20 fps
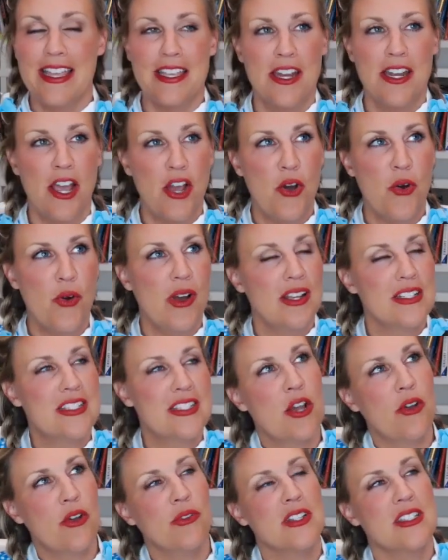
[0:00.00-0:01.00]
you know,
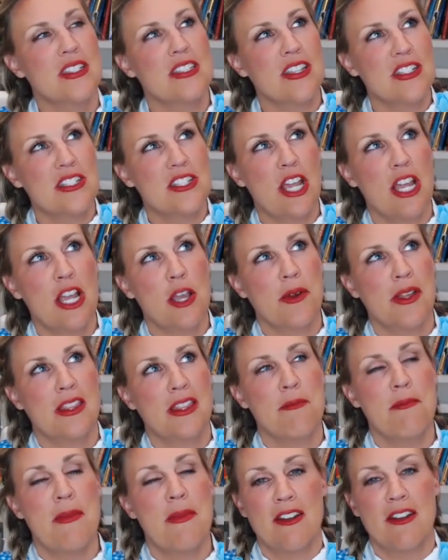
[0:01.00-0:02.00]
so let's let's talk about
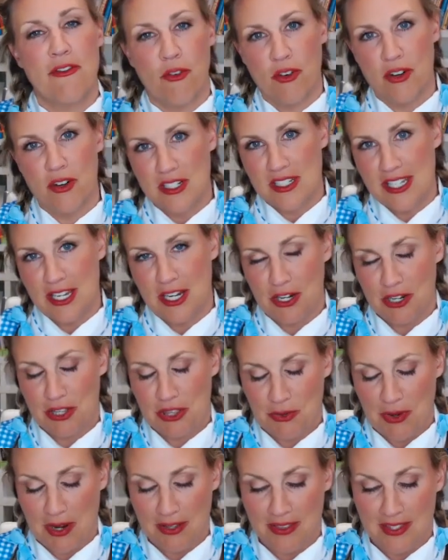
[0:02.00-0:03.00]
the metaphors here
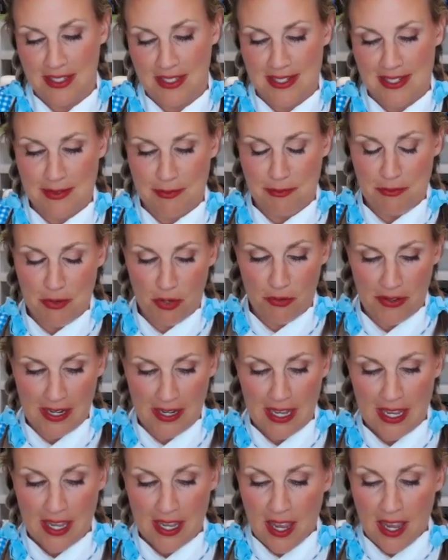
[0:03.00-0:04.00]
throughout this
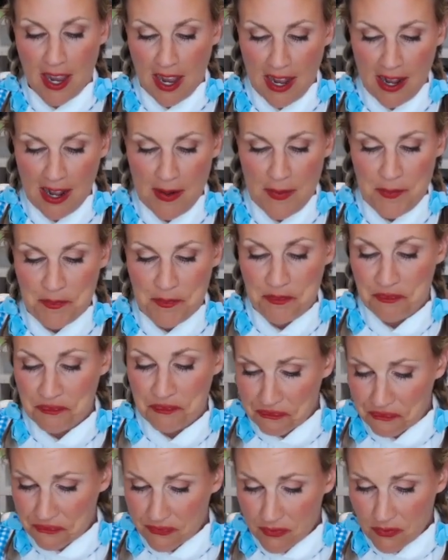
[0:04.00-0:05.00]
movie. Um,
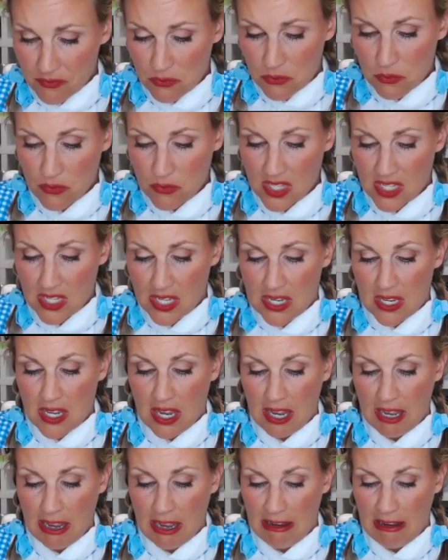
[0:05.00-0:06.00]

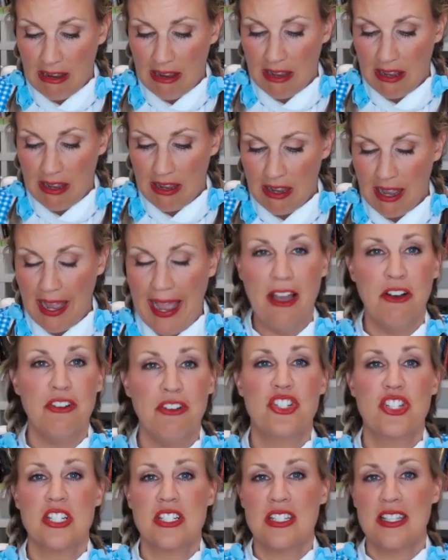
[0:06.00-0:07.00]
uh, a
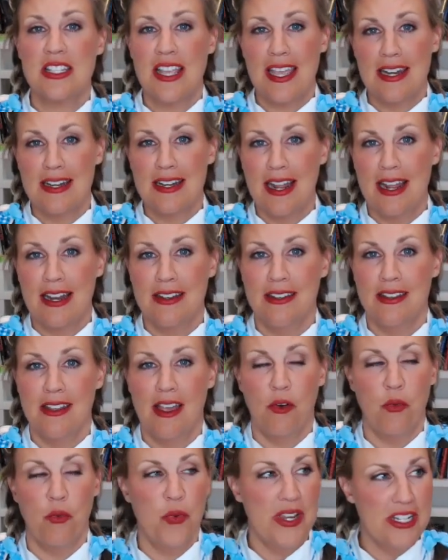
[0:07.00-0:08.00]
house just landed on
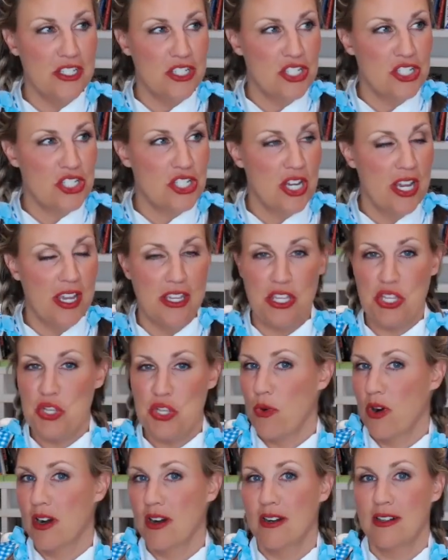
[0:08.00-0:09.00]
a witch,
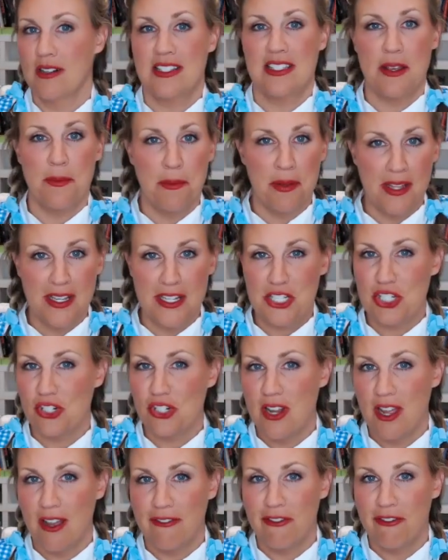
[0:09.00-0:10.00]
you are someplace you're
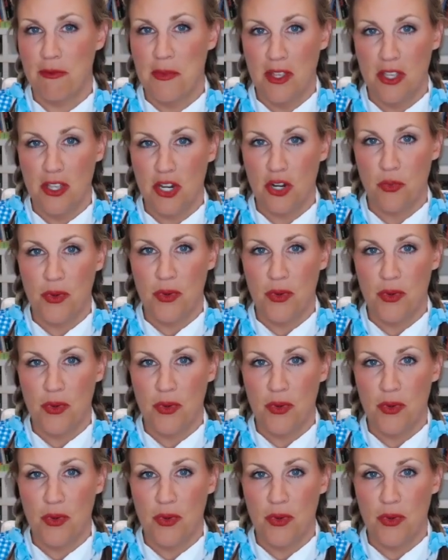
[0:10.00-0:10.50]
not familiar